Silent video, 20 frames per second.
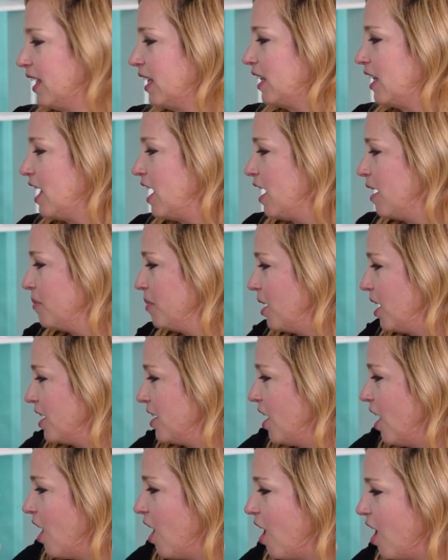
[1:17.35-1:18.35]
Club,
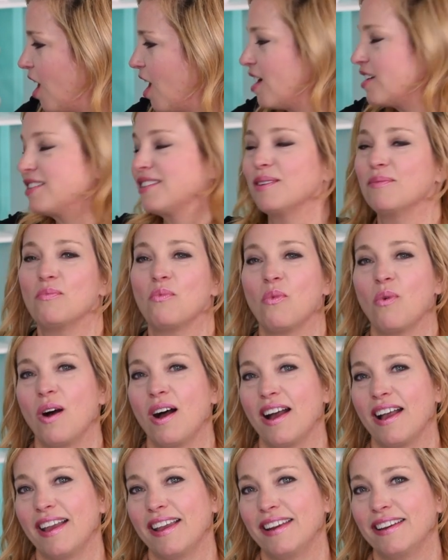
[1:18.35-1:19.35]
an awesome
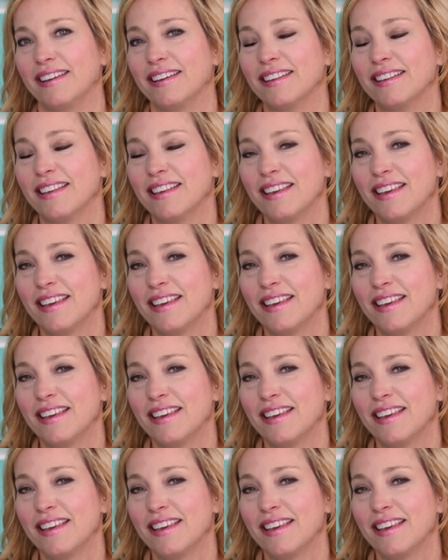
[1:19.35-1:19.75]
wine